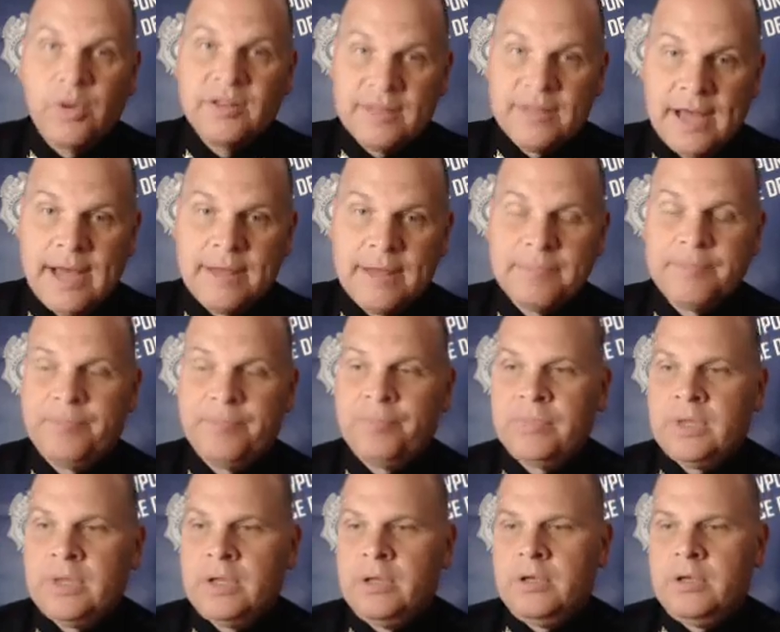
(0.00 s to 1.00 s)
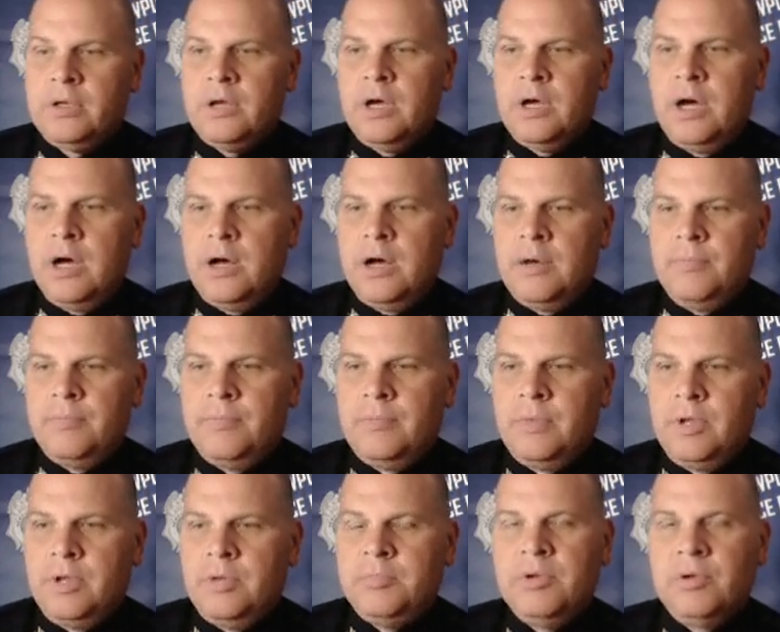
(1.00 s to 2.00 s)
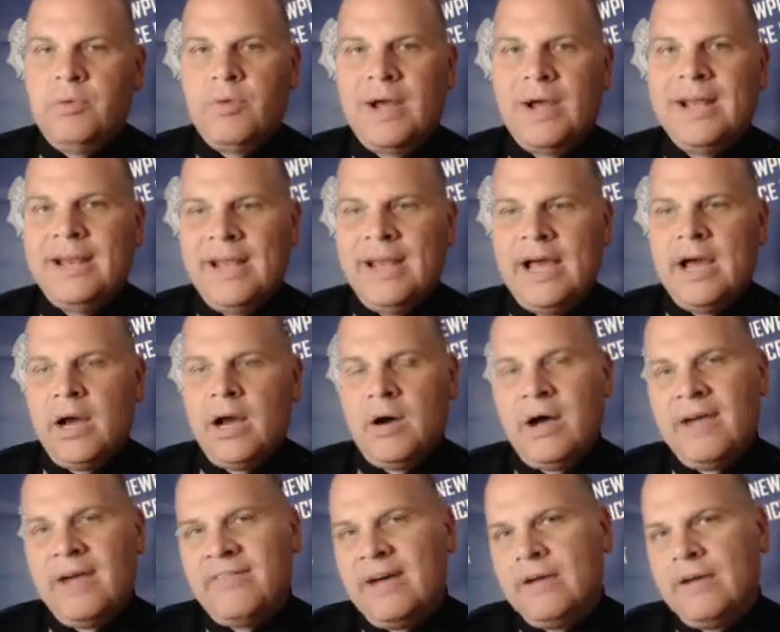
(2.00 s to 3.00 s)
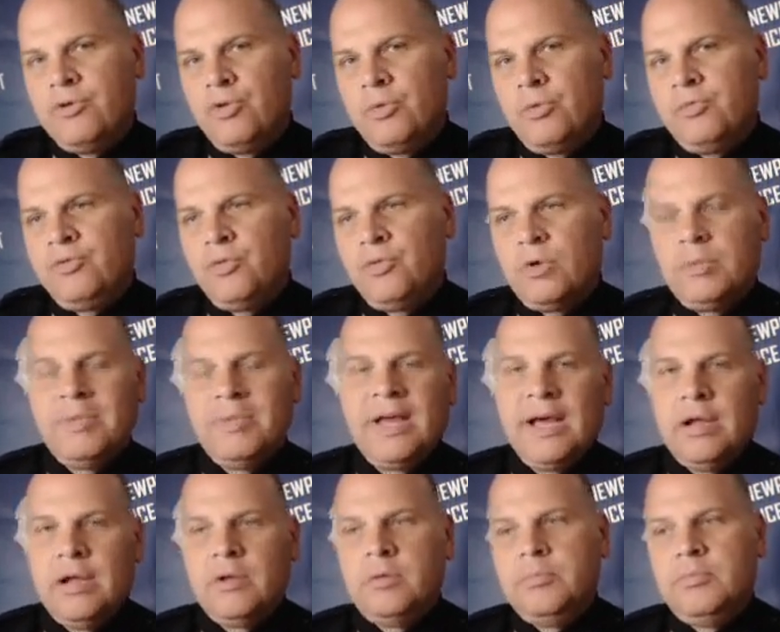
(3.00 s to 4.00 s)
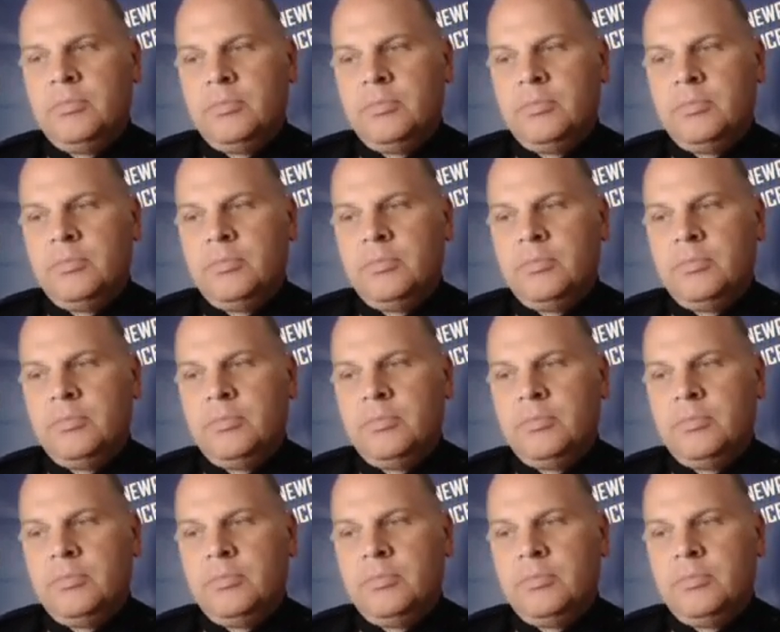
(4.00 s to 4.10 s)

that. But right now, I've had to absorb that